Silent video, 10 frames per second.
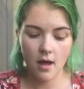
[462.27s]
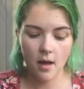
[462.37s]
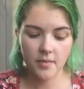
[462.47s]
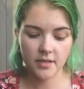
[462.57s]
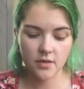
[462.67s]

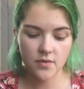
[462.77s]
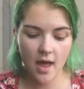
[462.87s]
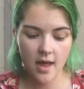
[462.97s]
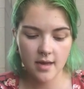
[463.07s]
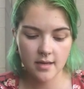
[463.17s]
And so
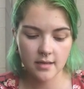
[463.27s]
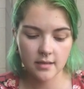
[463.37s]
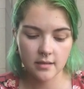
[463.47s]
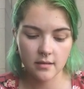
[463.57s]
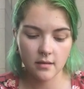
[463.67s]
that
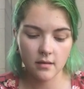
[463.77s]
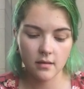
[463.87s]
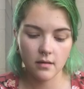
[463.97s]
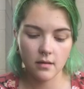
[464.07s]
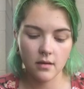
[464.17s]
is,
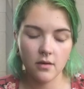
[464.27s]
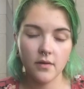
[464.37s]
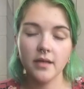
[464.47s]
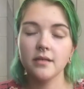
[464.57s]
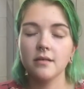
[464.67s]

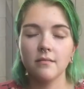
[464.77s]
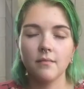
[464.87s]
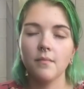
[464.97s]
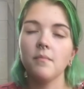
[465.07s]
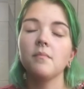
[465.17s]
that's
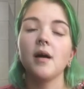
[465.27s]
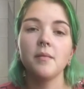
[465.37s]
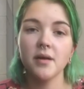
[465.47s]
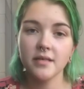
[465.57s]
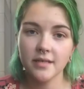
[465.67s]
my
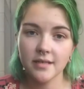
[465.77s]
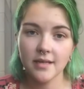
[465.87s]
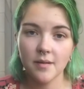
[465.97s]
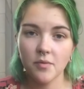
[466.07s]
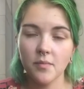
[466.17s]
best
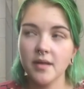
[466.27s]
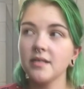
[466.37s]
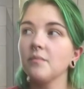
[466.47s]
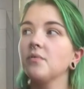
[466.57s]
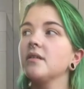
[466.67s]
example, my
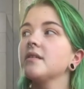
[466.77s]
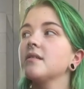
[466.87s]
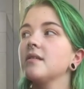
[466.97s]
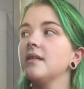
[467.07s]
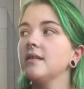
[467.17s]

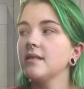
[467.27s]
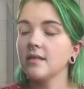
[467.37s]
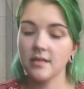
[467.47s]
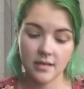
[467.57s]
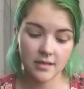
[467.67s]
simplest,
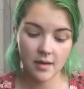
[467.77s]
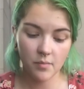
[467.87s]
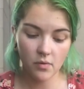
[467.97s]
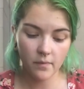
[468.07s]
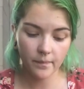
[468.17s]
easiest
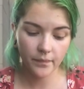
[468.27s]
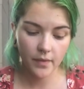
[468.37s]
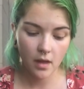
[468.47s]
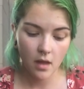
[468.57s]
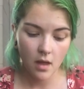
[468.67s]
example.
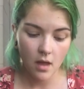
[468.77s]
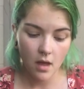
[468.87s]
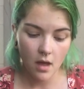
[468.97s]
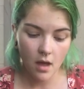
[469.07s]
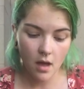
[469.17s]

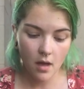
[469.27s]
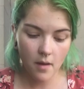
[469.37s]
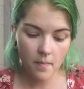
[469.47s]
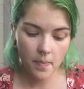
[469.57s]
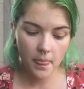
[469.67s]

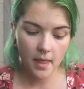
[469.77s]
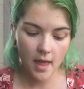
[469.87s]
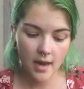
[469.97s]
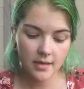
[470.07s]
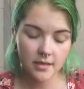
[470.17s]
And
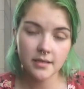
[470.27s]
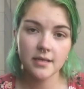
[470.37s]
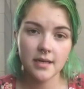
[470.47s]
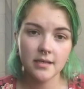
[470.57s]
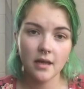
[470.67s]
it
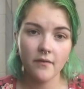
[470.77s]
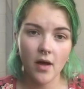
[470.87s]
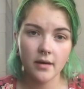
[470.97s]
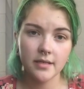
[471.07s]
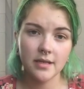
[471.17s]
takes a lot of
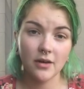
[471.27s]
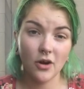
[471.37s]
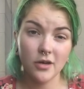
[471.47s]
honesty and